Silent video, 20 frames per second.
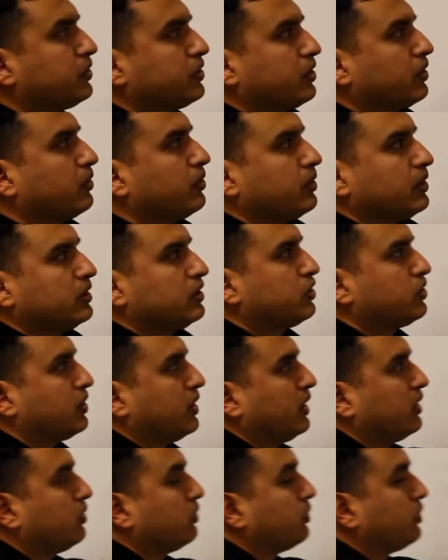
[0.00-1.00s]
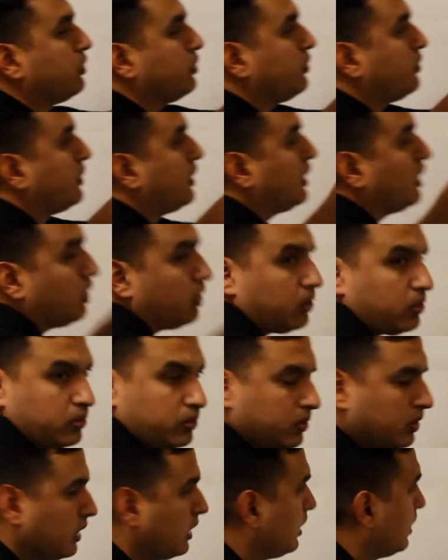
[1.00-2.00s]
is congruent to triangle
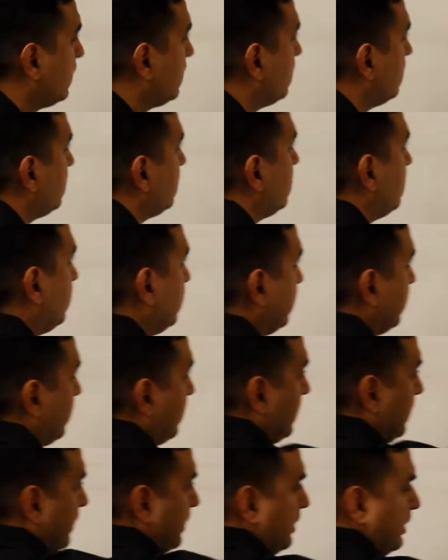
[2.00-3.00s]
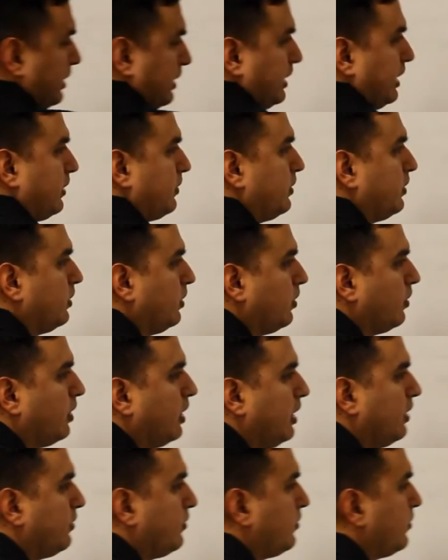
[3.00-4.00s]
UVO. Um, and I went ahead and I gave you a
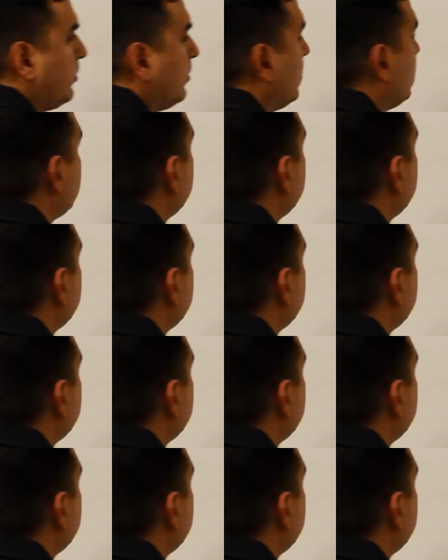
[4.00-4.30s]
graph for